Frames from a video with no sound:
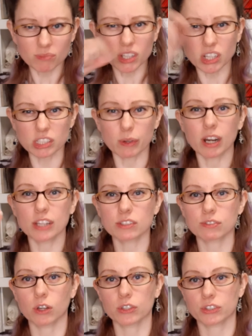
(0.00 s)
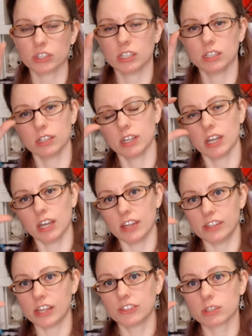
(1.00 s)
So I like to floss the
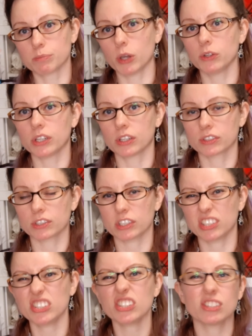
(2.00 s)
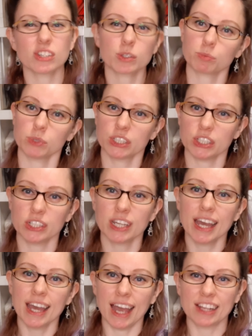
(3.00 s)
ends of the bonings, as it just looks pretty
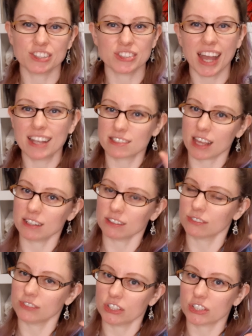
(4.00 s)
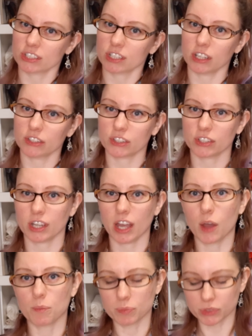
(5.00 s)
and just adds that little finishing touch
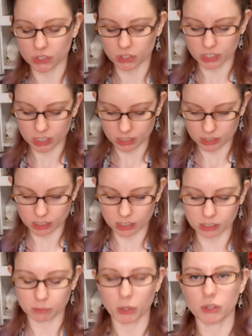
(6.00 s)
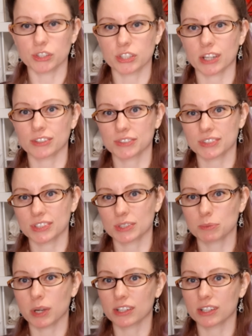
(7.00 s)
to the little boning channels as well.